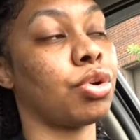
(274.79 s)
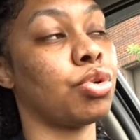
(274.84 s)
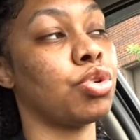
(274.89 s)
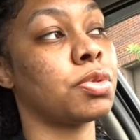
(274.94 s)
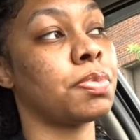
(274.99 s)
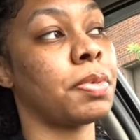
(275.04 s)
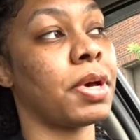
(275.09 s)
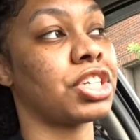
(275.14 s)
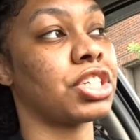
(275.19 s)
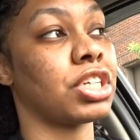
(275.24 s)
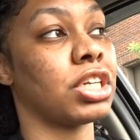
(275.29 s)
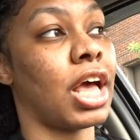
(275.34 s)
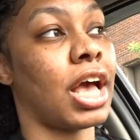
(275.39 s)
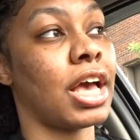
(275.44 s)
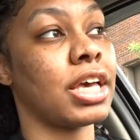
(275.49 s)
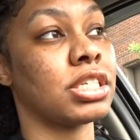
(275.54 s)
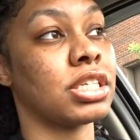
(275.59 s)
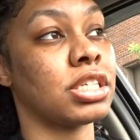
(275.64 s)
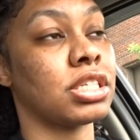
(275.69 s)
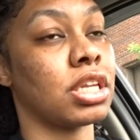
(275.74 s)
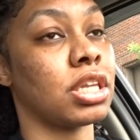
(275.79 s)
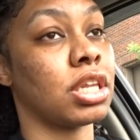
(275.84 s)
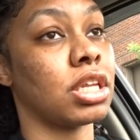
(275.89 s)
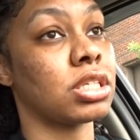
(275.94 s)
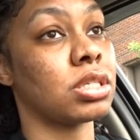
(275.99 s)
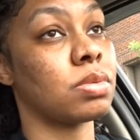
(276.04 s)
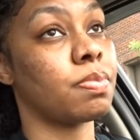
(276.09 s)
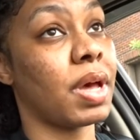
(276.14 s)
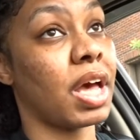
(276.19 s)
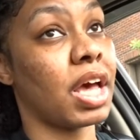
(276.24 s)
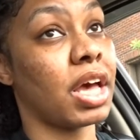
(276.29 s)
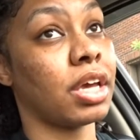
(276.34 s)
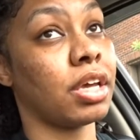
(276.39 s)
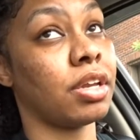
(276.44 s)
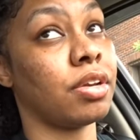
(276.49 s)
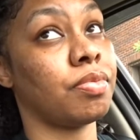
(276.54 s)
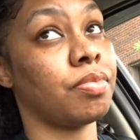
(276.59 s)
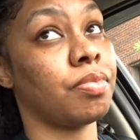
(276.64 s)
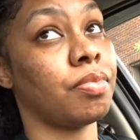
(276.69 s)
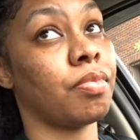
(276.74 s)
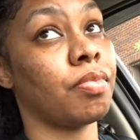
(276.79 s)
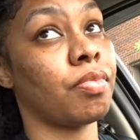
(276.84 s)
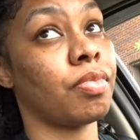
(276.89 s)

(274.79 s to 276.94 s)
who specializes in the spine.